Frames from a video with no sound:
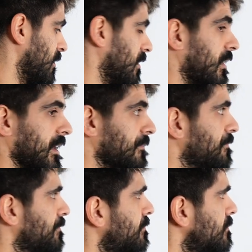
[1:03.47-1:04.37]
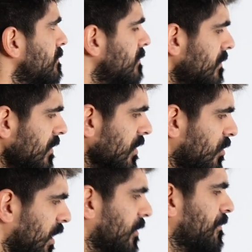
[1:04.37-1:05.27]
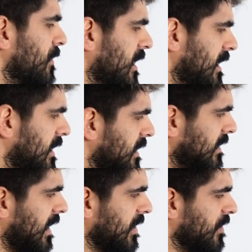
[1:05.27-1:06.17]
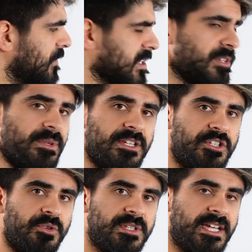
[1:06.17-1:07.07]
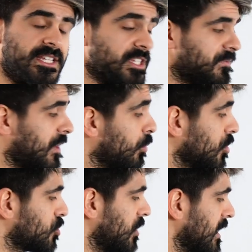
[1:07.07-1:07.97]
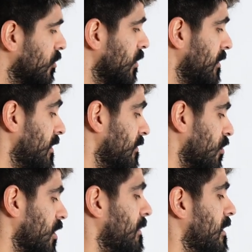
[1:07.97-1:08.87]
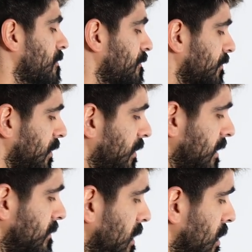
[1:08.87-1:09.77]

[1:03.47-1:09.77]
All right, well, I think the first thing we need to do is identify what triangle they're even on about, all right?